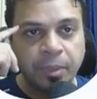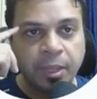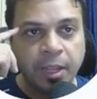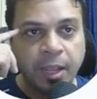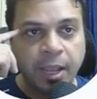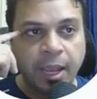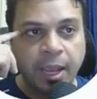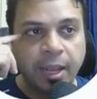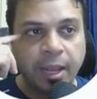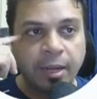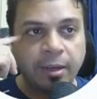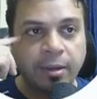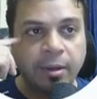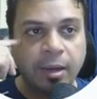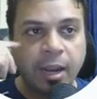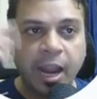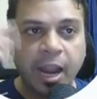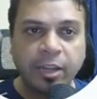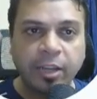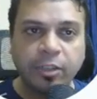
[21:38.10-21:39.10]
And
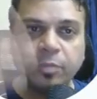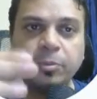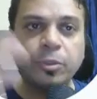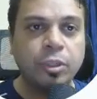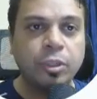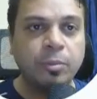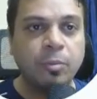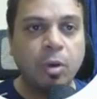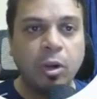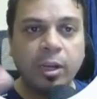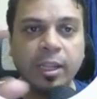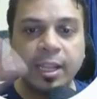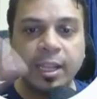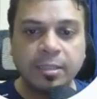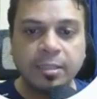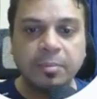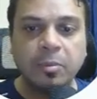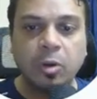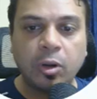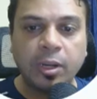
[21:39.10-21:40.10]
attribution modeling
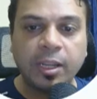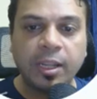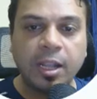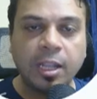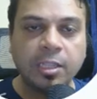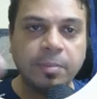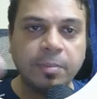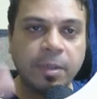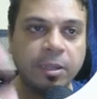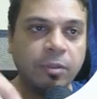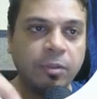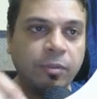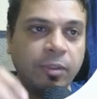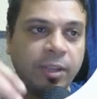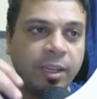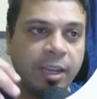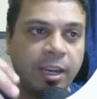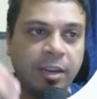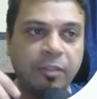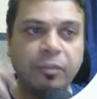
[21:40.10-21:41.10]
has a modeling aspect of
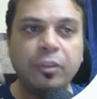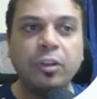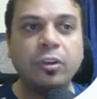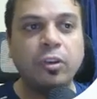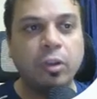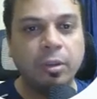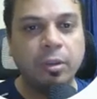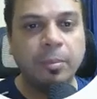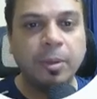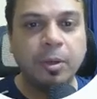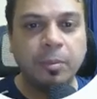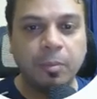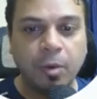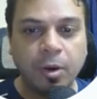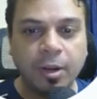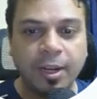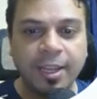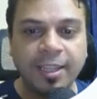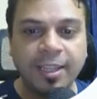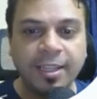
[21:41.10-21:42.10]
it. And if you're talking about
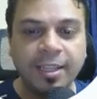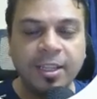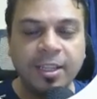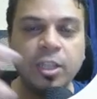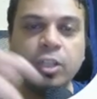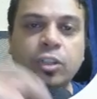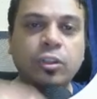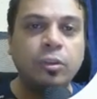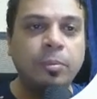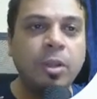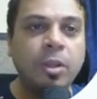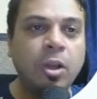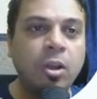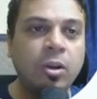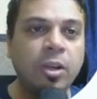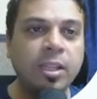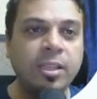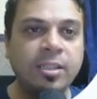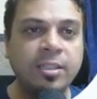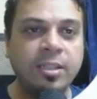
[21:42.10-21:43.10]
modeling, to be
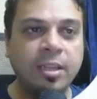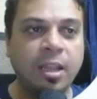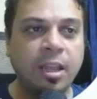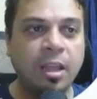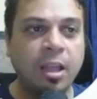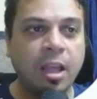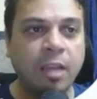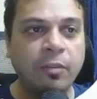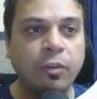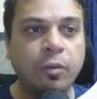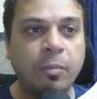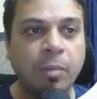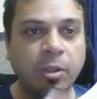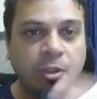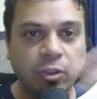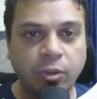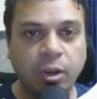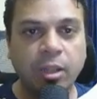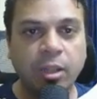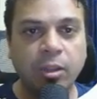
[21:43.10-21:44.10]
honest, I would
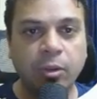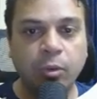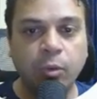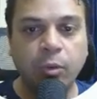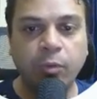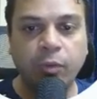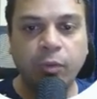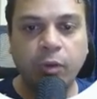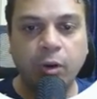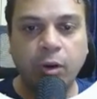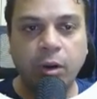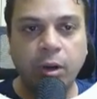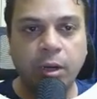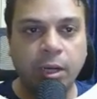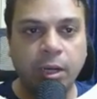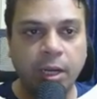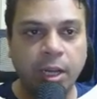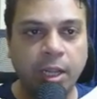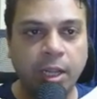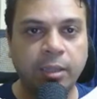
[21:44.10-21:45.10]
much rather go
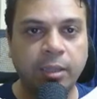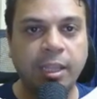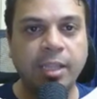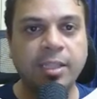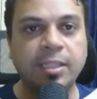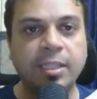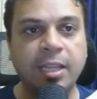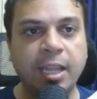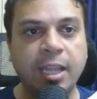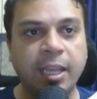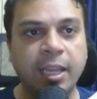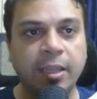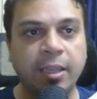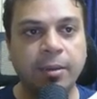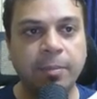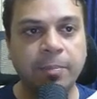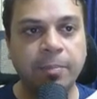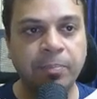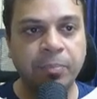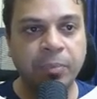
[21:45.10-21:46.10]
for things
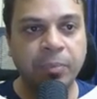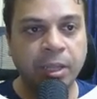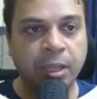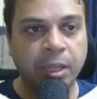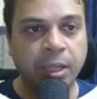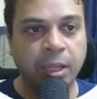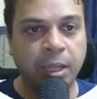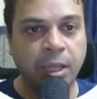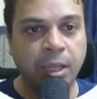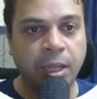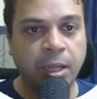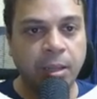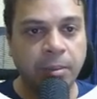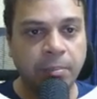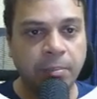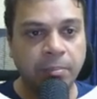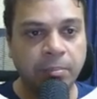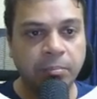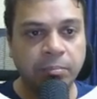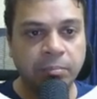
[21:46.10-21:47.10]
like
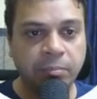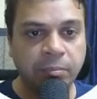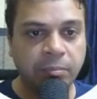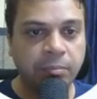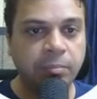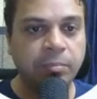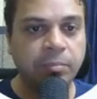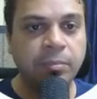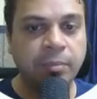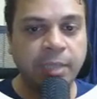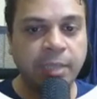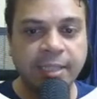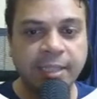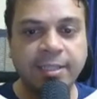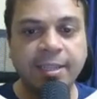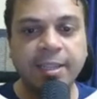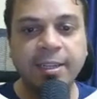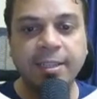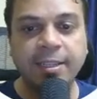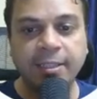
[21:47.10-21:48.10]
um,
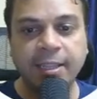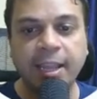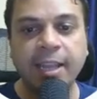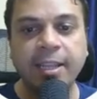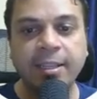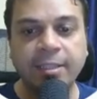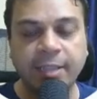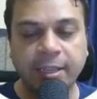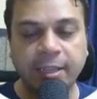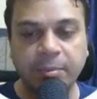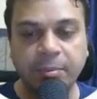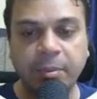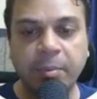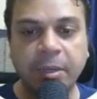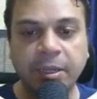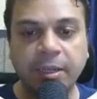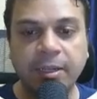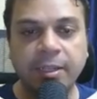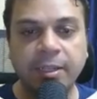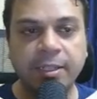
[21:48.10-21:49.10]
testing designs,
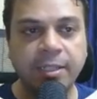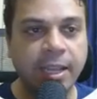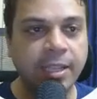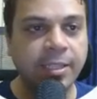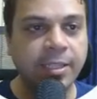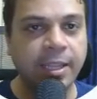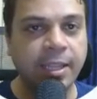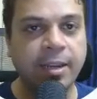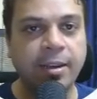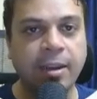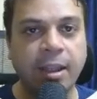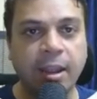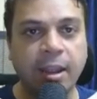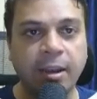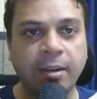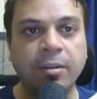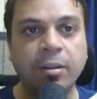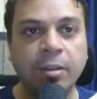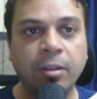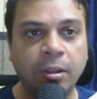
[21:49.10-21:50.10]
experimental designs,
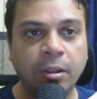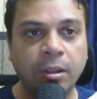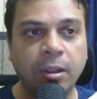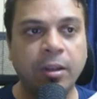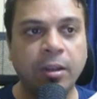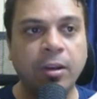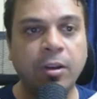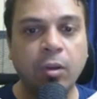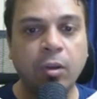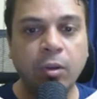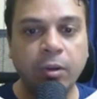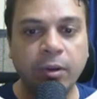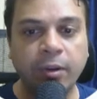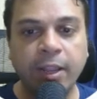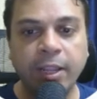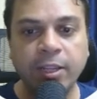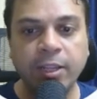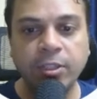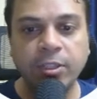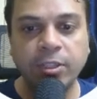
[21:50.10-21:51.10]
and in a longer
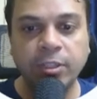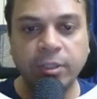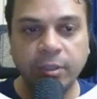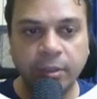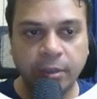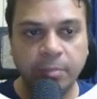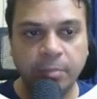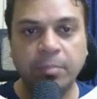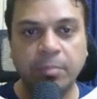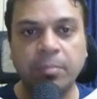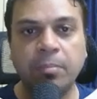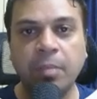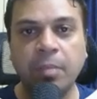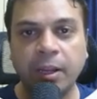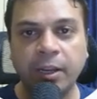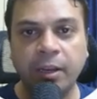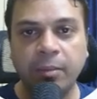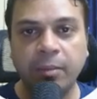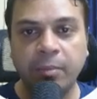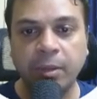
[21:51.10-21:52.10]
range,
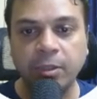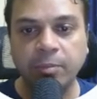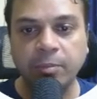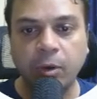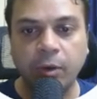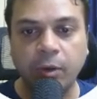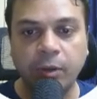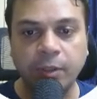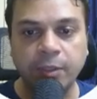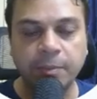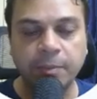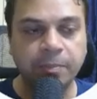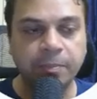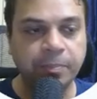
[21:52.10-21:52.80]
marketing mix models.